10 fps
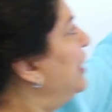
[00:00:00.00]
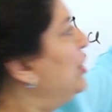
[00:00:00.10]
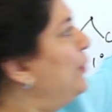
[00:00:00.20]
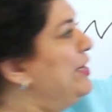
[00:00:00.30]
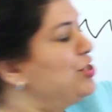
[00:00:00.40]
the
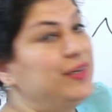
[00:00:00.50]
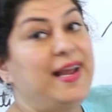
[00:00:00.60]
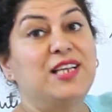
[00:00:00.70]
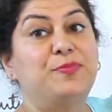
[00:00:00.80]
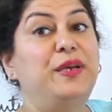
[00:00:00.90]
equation
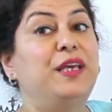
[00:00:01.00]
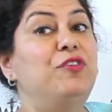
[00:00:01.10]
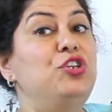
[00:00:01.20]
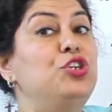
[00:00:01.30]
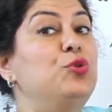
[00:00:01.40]
has been
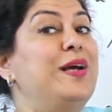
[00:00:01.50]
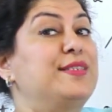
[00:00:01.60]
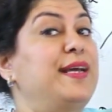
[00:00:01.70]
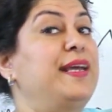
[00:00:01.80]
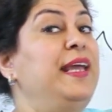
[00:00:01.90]
given to you
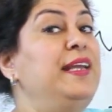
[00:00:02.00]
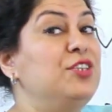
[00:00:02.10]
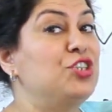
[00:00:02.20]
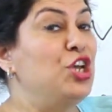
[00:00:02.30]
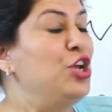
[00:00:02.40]
as a
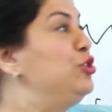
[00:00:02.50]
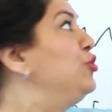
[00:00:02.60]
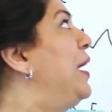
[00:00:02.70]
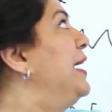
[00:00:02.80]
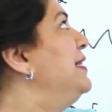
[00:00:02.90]
hint
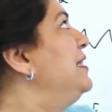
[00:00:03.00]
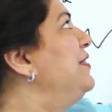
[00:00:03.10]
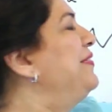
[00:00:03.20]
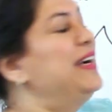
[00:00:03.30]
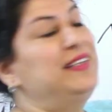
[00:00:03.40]
to
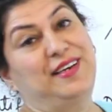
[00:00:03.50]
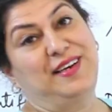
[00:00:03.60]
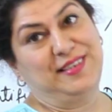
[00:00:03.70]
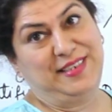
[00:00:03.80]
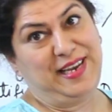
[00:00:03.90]
identify the
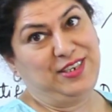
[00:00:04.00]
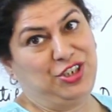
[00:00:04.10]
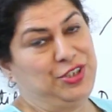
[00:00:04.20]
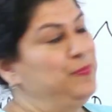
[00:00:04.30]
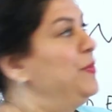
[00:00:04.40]
R-.
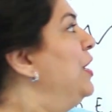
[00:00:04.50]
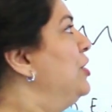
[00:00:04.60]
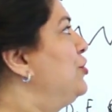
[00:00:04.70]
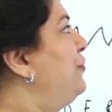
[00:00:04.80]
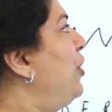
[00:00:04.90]

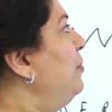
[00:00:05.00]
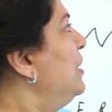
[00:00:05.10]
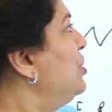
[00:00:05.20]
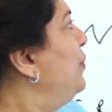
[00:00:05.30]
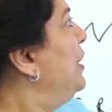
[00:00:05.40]
So from
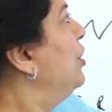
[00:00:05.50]
this we